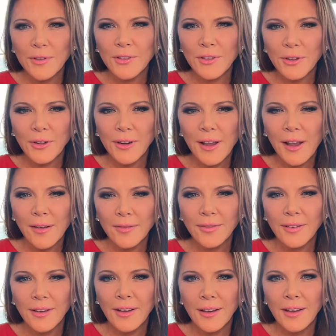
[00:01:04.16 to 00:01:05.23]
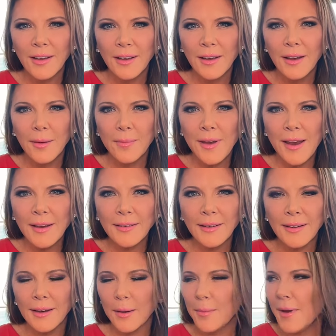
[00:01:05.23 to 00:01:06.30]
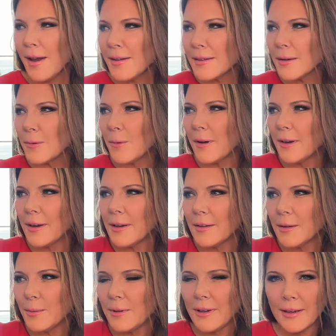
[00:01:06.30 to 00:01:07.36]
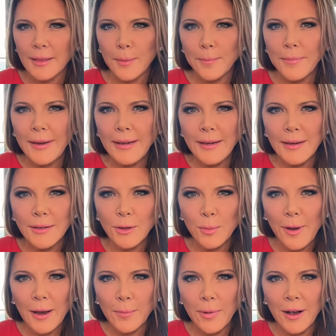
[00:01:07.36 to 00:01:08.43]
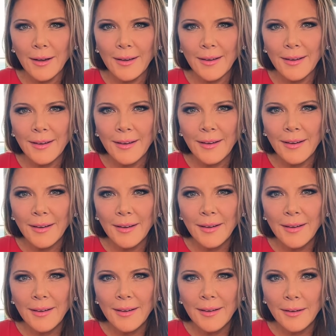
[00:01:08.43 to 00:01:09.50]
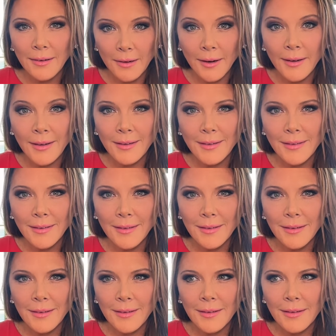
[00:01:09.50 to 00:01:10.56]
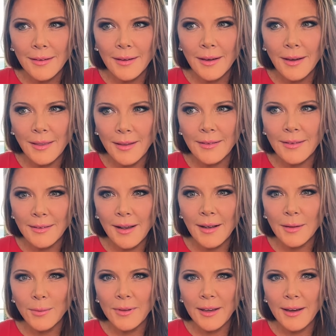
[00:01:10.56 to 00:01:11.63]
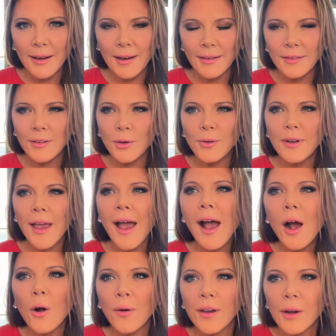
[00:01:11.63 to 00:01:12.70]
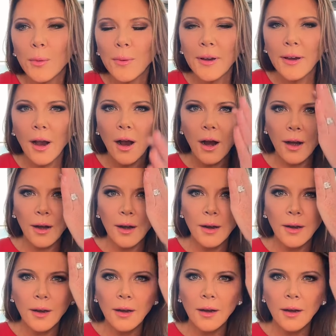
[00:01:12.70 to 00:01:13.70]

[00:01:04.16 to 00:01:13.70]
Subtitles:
But sure enough, amazing, amazing what you can do when you get the media in your back pocket, right? And that's exactly what they had. So now here we are.